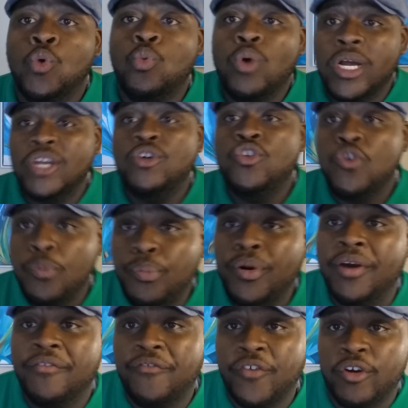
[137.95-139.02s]
What do you
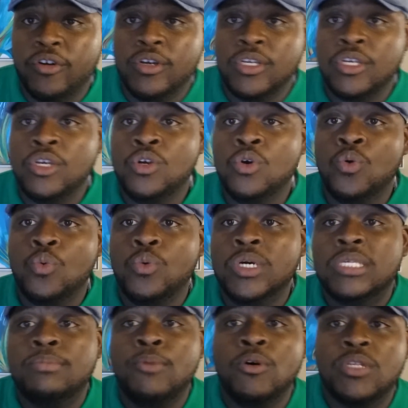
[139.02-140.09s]
put first?
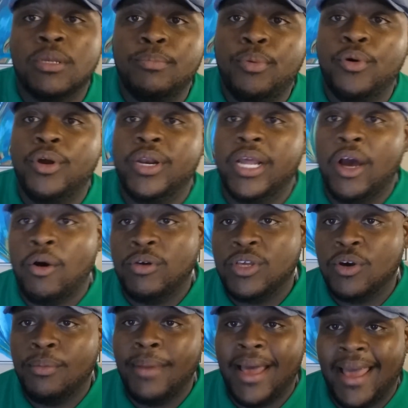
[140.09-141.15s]
What's most important on
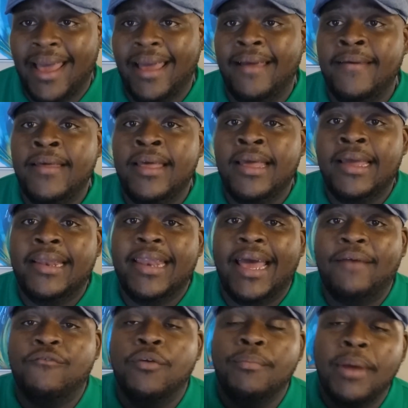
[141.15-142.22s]
your mind?
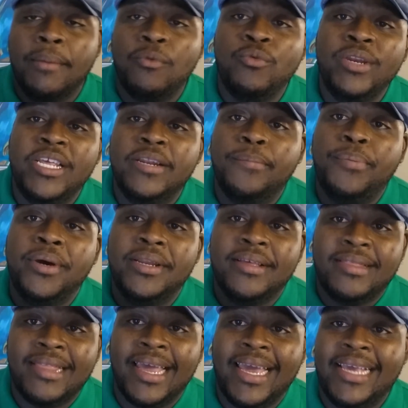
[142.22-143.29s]
Now, remember, we need to put
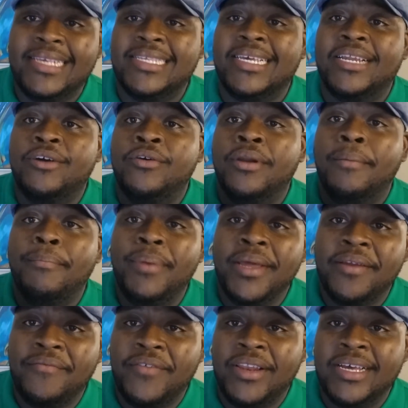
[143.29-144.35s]
the things that are going to
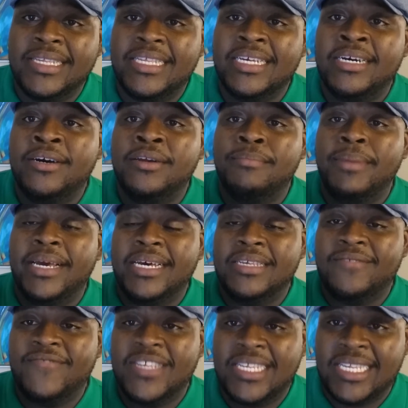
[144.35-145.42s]
benefit us, that are going to make
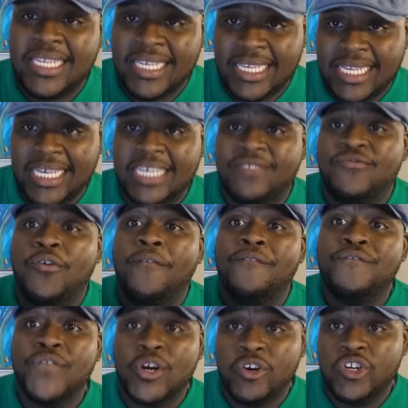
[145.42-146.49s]
us successful
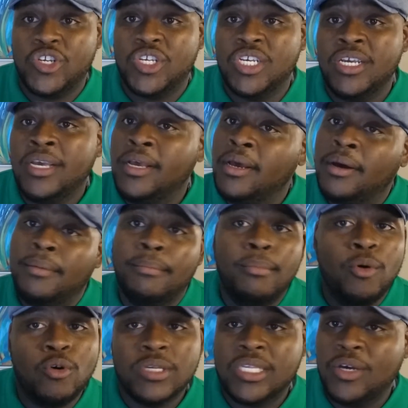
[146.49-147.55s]
first,
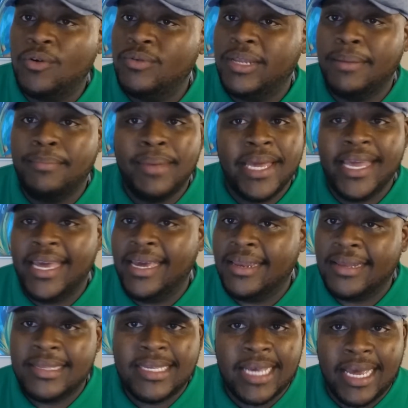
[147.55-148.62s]
more so than being
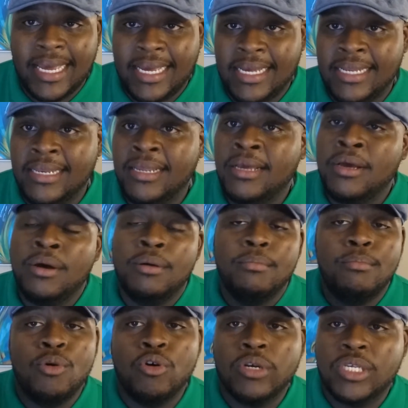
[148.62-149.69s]
entertained,
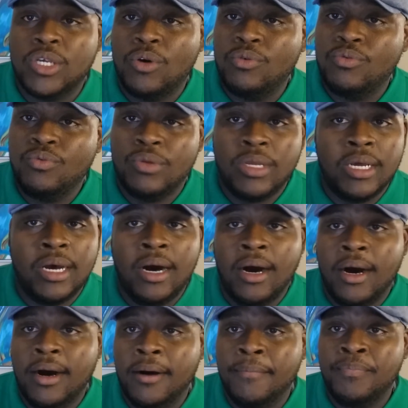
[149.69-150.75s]
more so
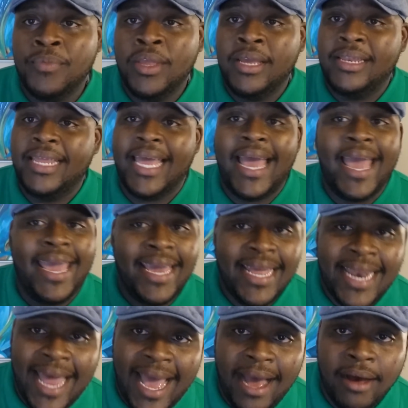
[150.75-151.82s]
than
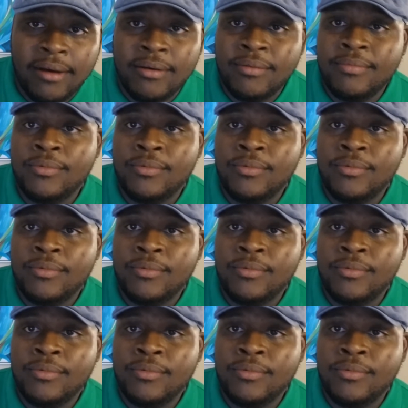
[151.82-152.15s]
hanging out